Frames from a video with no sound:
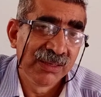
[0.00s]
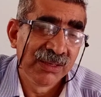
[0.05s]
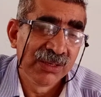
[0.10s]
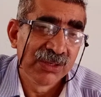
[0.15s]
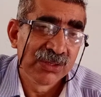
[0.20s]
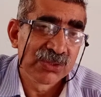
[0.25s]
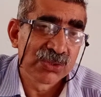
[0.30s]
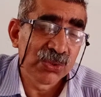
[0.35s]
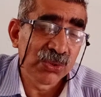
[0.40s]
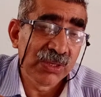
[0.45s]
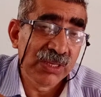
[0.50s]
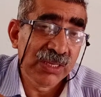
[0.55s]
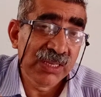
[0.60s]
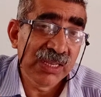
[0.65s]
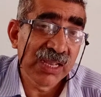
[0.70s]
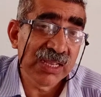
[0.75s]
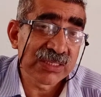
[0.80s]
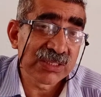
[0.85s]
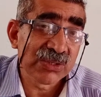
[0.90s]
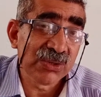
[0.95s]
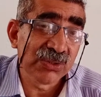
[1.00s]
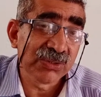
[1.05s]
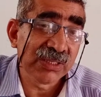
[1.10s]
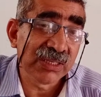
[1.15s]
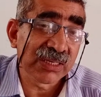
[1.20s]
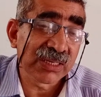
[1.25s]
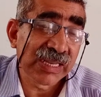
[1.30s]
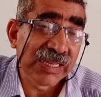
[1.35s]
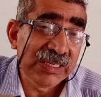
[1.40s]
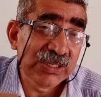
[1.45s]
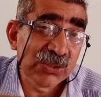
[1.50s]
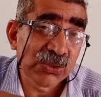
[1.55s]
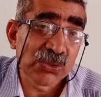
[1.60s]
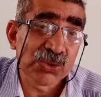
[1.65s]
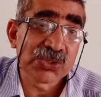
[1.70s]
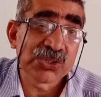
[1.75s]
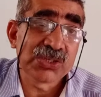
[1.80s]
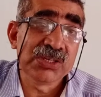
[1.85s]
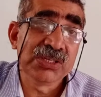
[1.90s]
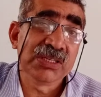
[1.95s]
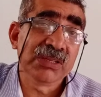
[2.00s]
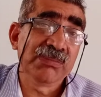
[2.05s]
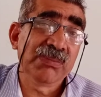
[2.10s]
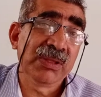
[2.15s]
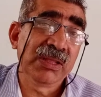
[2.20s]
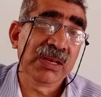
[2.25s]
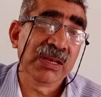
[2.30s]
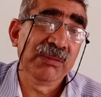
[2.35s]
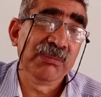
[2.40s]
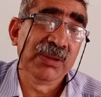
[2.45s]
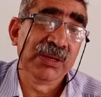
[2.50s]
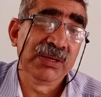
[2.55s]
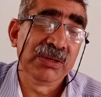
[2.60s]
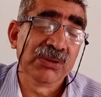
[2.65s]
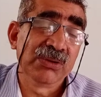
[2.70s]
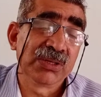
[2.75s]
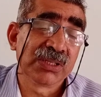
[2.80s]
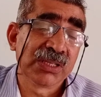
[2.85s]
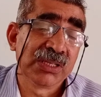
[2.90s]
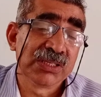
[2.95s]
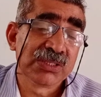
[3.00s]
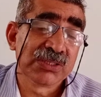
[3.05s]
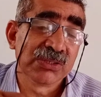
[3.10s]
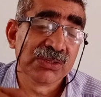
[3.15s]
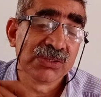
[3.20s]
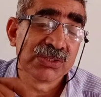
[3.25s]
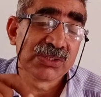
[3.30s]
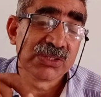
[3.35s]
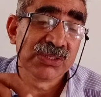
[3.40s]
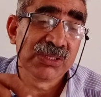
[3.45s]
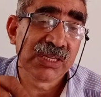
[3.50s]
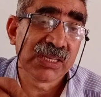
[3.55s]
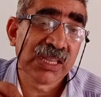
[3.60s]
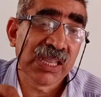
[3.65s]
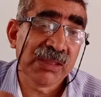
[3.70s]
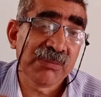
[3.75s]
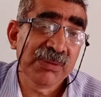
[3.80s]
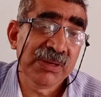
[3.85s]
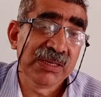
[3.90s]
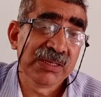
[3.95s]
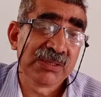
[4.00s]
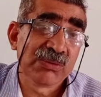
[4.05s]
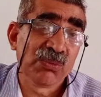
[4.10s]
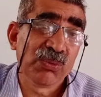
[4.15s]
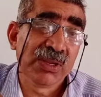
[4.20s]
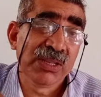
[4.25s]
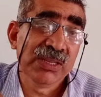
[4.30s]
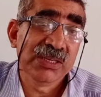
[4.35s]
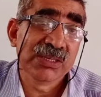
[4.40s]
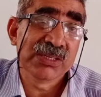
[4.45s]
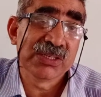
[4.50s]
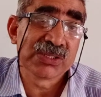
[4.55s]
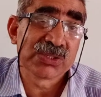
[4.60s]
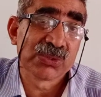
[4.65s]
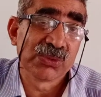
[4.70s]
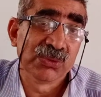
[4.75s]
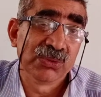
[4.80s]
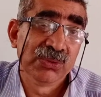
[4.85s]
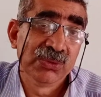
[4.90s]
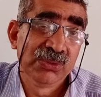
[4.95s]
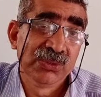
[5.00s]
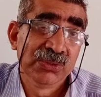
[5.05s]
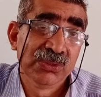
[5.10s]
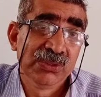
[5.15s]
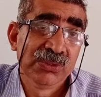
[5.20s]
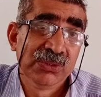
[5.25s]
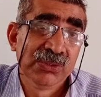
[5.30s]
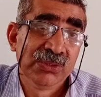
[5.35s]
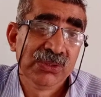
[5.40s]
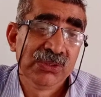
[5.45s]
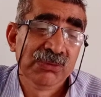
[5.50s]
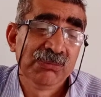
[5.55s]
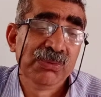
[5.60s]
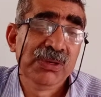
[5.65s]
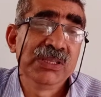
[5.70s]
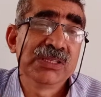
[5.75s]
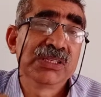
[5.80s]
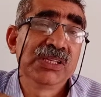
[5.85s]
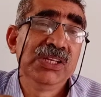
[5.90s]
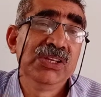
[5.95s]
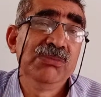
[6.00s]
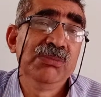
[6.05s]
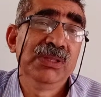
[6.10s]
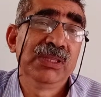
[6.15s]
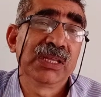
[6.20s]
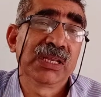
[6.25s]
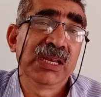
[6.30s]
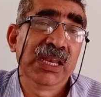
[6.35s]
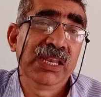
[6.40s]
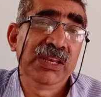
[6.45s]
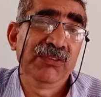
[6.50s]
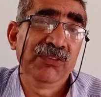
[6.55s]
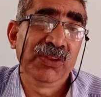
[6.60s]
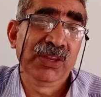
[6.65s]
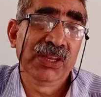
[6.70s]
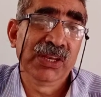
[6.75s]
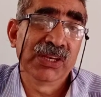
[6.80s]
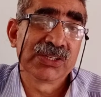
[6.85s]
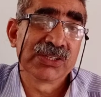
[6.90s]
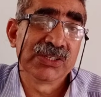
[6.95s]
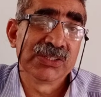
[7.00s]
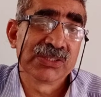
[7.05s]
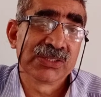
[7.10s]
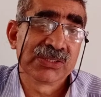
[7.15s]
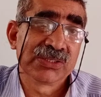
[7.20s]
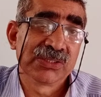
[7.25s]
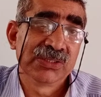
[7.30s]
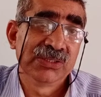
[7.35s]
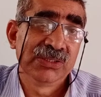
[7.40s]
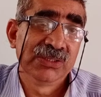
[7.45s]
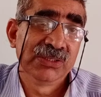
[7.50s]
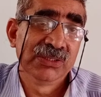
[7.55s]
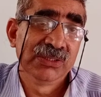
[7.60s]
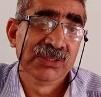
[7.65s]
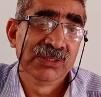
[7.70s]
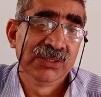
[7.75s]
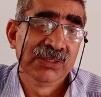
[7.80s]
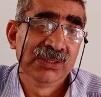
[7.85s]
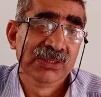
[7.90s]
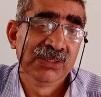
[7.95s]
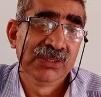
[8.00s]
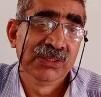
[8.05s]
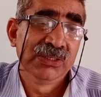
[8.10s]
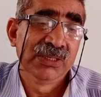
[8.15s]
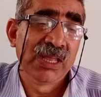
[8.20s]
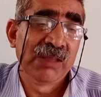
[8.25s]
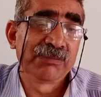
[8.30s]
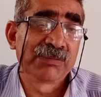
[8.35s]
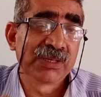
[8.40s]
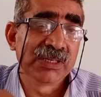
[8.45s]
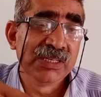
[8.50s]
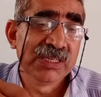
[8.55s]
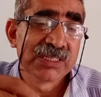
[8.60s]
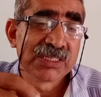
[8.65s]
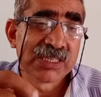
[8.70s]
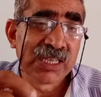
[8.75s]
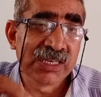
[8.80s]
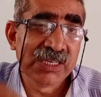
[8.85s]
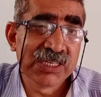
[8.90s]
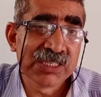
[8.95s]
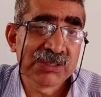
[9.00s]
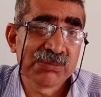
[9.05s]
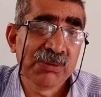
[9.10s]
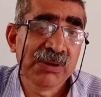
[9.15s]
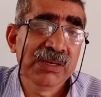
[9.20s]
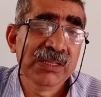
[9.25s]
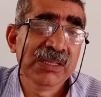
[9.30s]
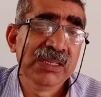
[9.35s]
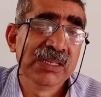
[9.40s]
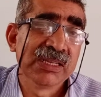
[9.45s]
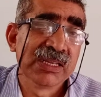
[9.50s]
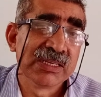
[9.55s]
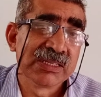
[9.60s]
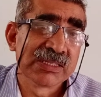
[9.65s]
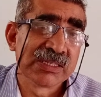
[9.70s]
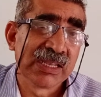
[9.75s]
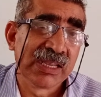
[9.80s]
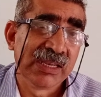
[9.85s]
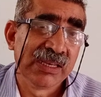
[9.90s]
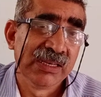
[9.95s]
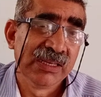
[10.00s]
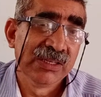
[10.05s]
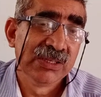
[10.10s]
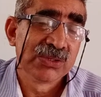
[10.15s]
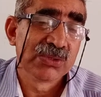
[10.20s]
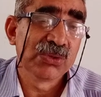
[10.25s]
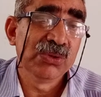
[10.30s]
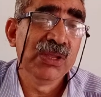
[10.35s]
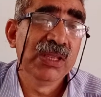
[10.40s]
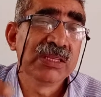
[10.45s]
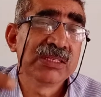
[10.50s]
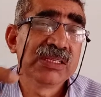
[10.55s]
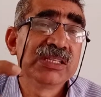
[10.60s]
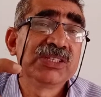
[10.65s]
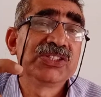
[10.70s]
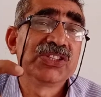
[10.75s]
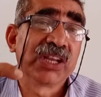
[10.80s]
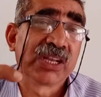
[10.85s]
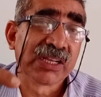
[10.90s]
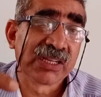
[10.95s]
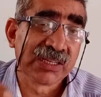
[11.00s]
So he has got the right to question the parliament or question the cabinet. Why it is so? Please give me the clarifications. After he is satisfied, he can sign. So it's a check.